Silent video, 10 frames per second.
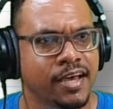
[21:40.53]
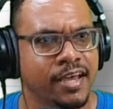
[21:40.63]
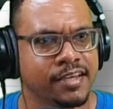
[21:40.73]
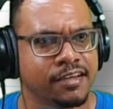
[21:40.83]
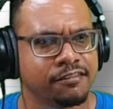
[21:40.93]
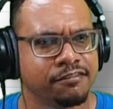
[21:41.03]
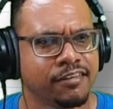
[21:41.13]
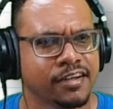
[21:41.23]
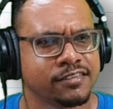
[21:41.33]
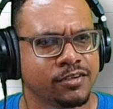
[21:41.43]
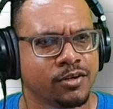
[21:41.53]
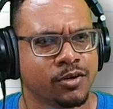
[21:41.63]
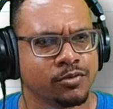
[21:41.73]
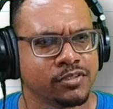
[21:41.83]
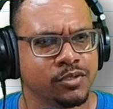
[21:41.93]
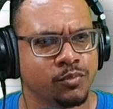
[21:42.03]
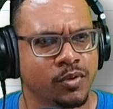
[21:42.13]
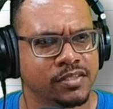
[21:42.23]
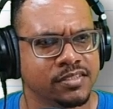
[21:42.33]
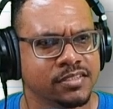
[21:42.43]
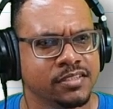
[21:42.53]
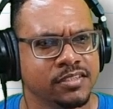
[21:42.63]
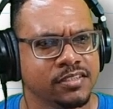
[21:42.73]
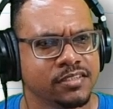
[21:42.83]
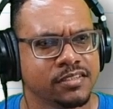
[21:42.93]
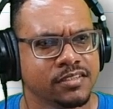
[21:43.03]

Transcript: I can factor out the 1/3.